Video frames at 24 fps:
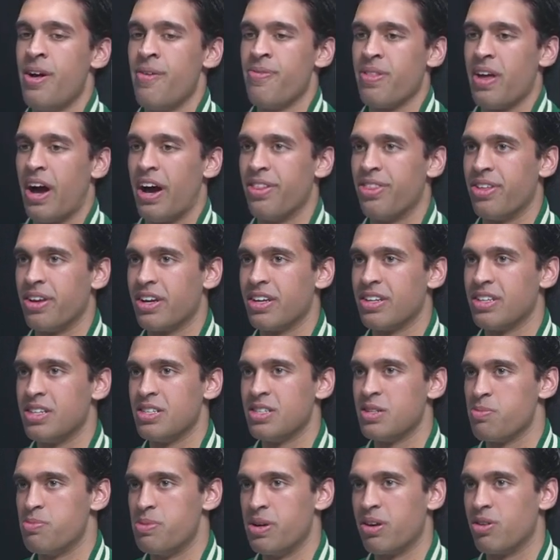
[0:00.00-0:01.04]
I think it is
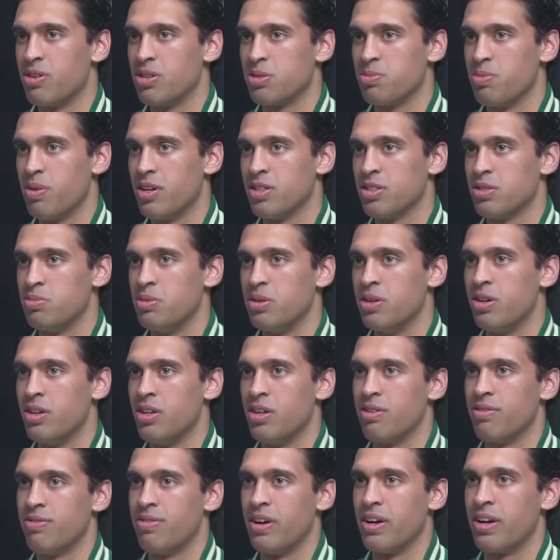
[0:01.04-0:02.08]
a big responsibility
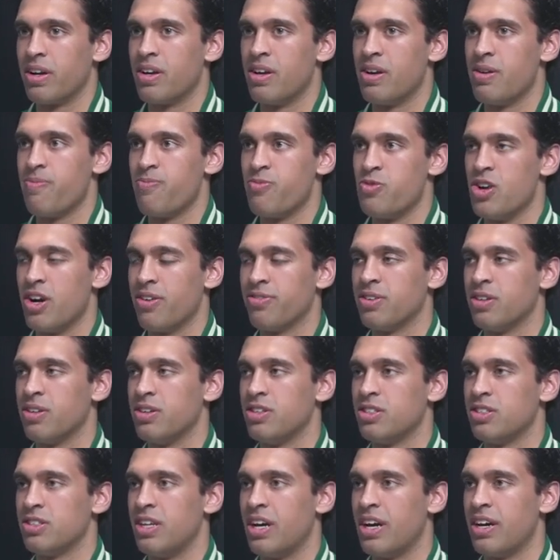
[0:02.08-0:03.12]
of like you have to
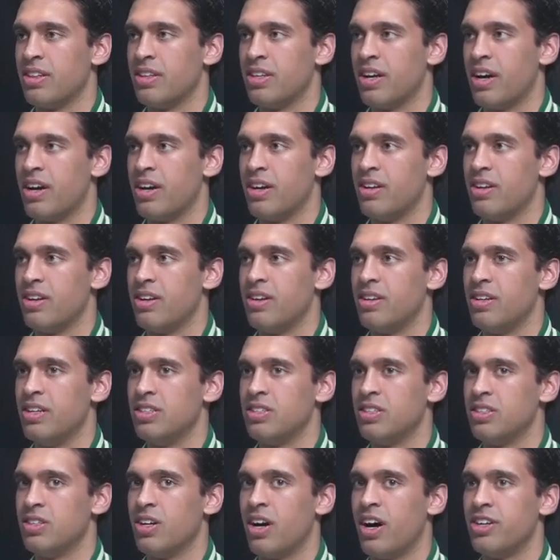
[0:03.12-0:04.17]
understand that this
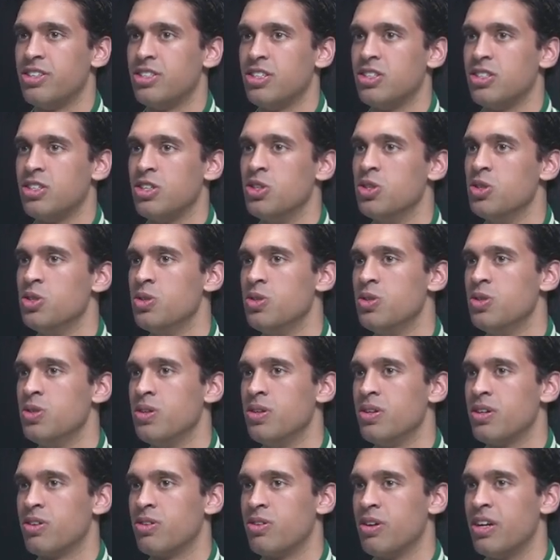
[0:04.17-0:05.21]
is not just you
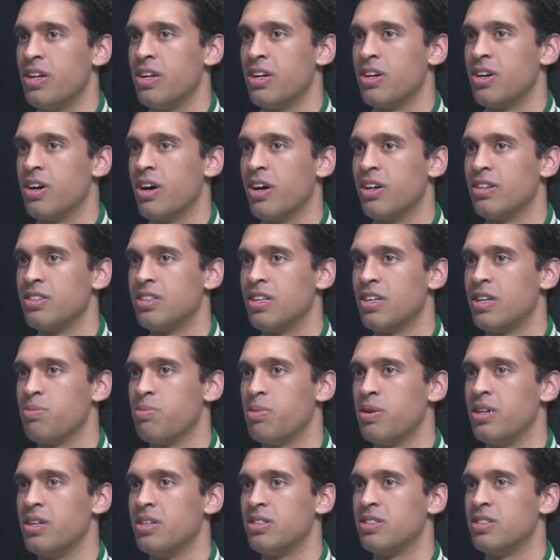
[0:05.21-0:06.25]
creating content,
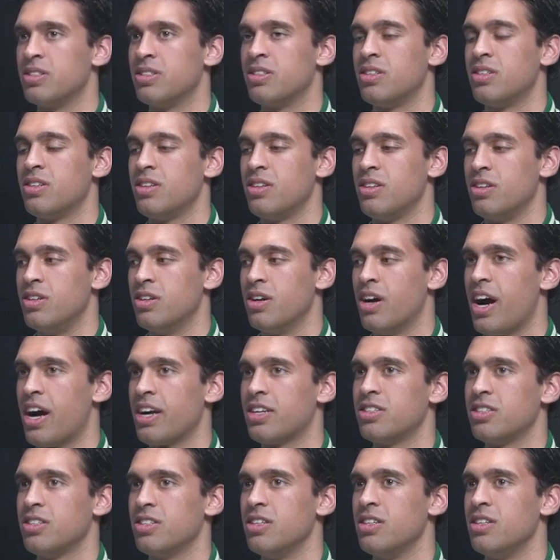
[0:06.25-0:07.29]
but it's what you're, you're
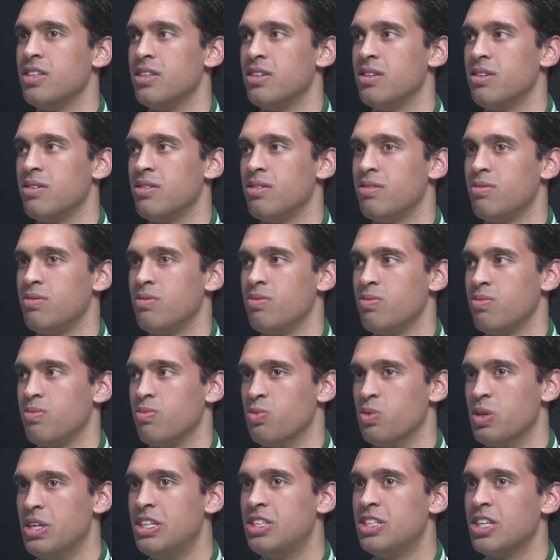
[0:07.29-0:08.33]
actually yep.
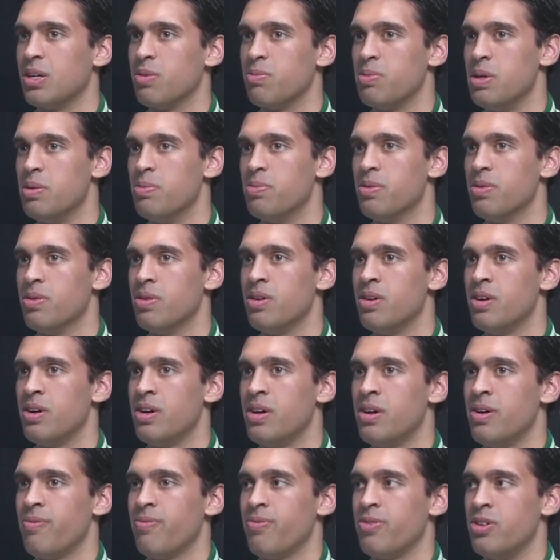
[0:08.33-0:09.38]
reaching people. Yep,
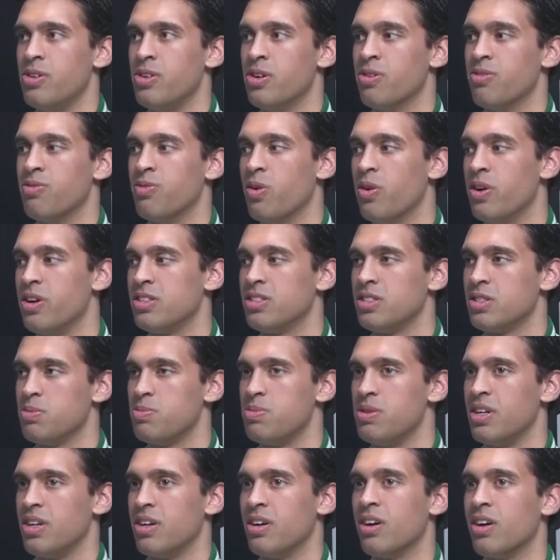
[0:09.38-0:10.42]
your voice is
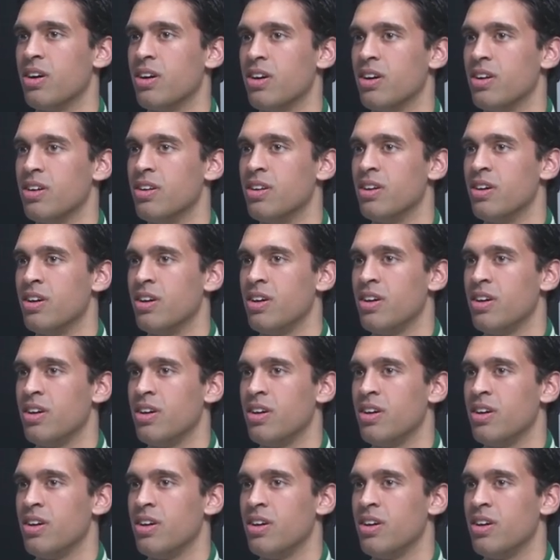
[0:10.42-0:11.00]
being heard.